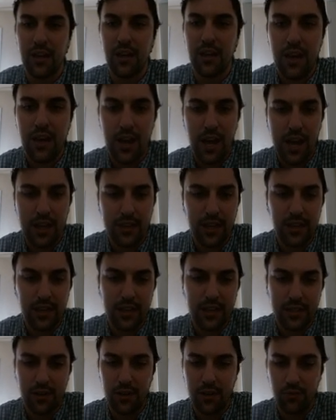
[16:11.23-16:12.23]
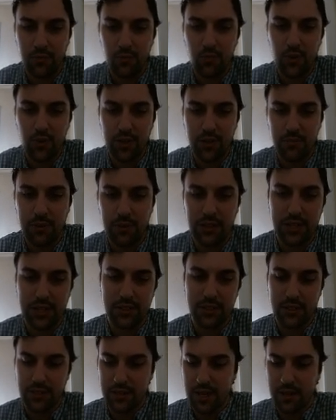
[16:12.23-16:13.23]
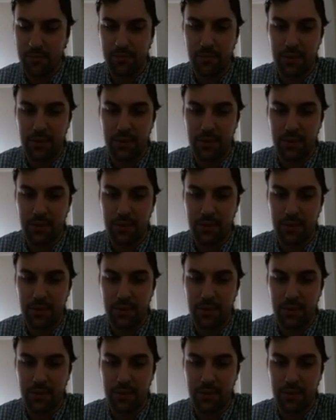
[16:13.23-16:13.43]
I think is a really big lesson in this game.